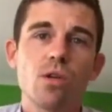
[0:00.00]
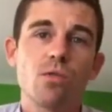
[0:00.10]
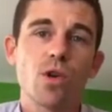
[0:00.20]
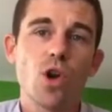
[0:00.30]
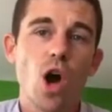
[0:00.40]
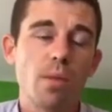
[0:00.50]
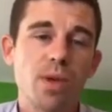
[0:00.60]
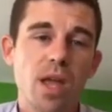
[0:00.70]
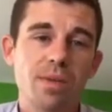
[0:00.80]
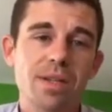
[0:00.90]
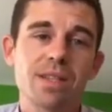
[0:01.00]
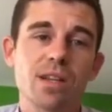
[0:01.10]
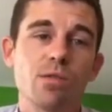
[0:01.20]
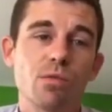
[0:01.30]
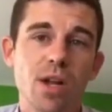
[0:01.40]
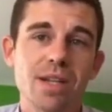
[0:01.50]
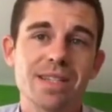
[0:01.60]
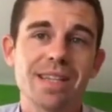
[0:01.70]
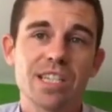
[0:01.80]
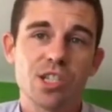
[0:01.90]
for non-payment of
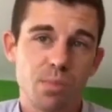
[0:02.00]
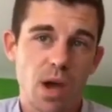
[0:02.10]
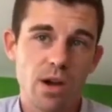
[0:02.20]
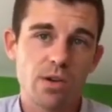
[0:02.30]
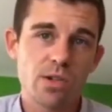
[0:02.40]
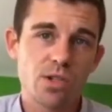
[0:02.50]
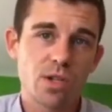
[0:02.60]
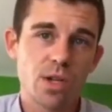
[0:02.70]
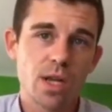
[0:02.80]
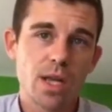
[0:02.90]
rent expires.